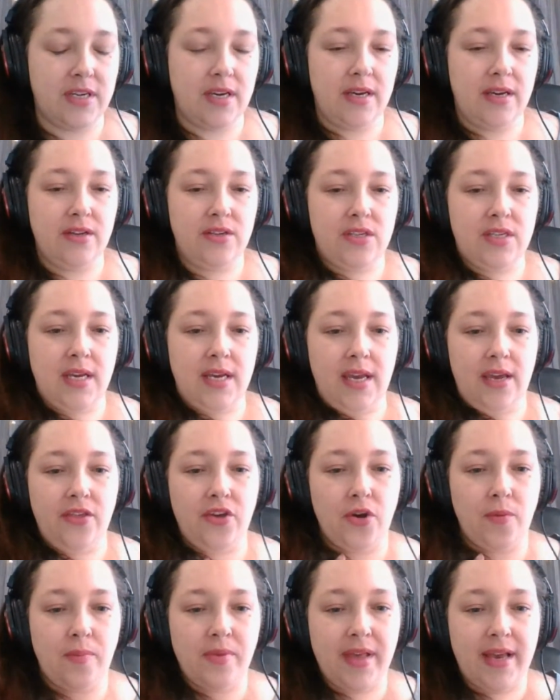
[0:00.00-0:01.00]
to
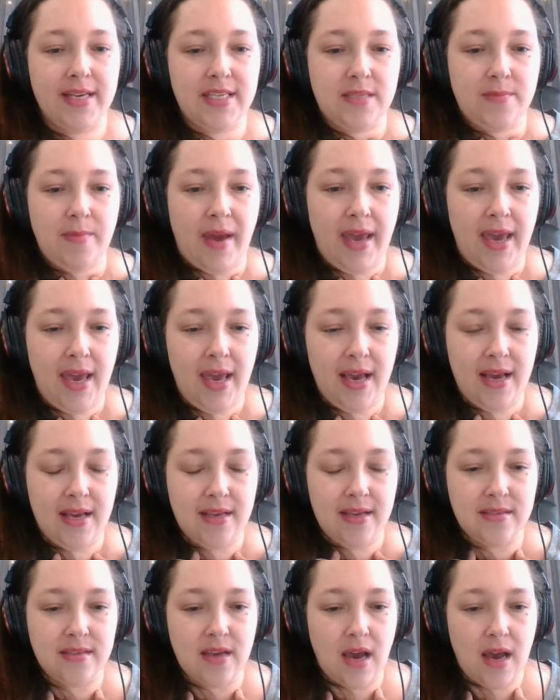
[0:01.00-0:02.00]
either place my
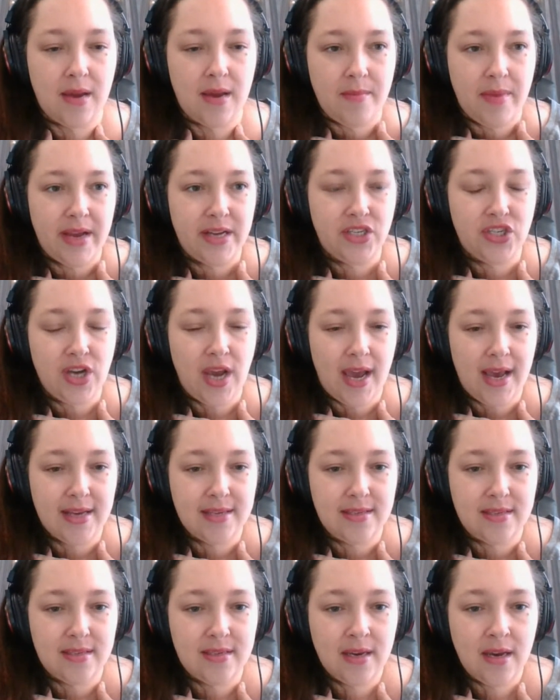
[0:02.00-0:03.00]
hands on my
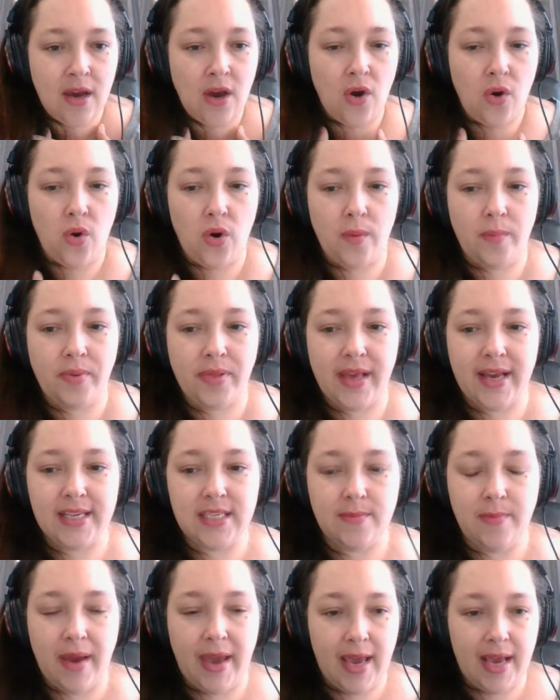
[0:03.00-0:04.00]
chest or
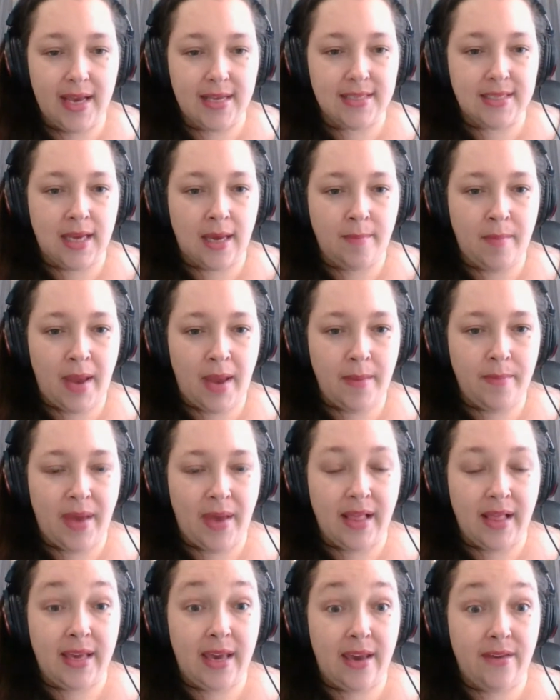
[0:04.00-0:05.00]
place my hands on my
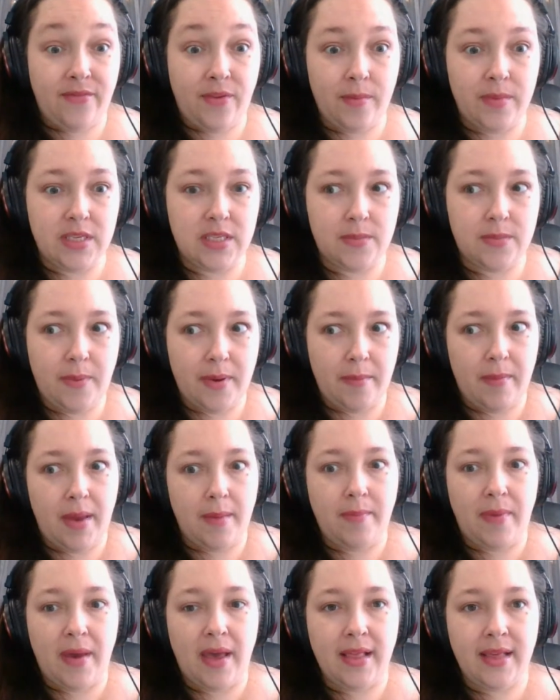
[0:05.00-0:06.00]
belly. But my
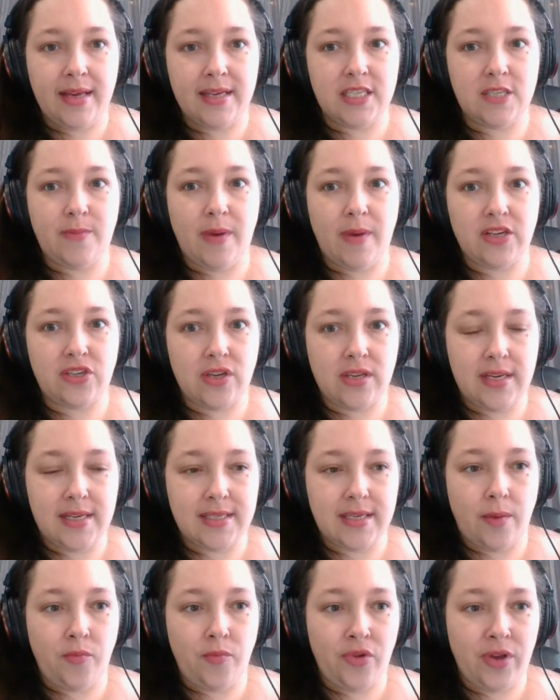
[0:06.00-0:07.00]
belly, especially,
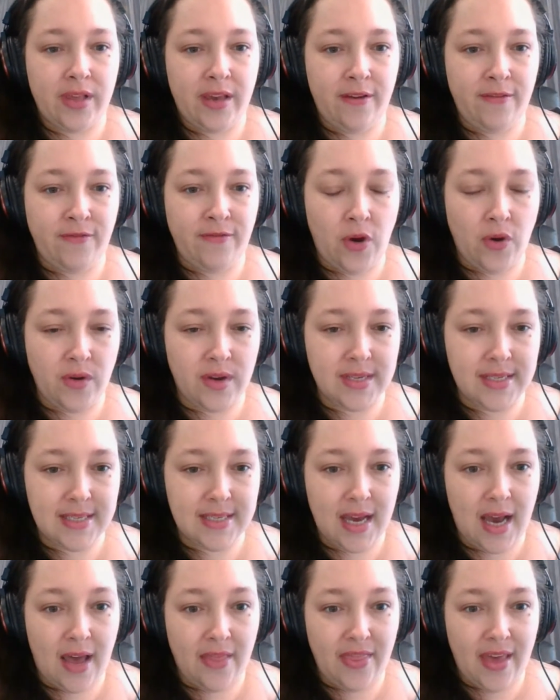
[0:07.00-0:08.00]
as I'm really
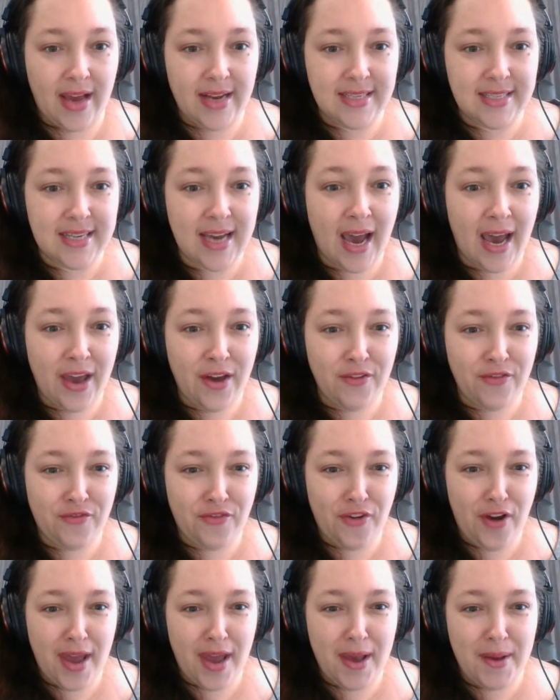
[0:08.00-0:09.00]
focusing on that
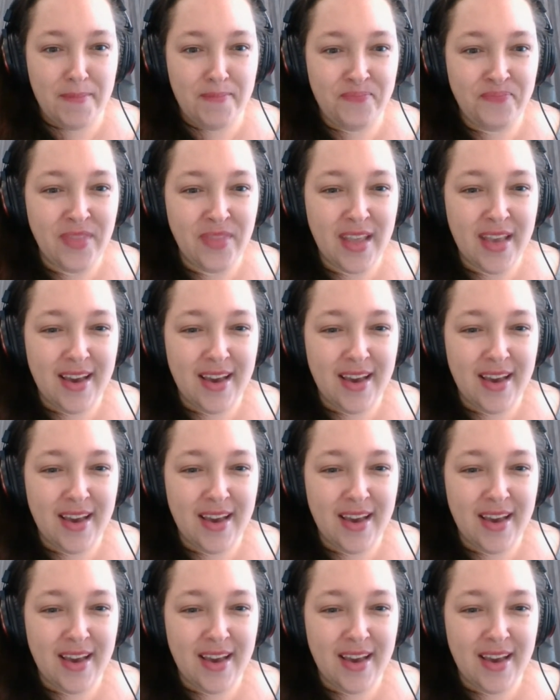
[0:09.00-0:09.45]
diaphragm,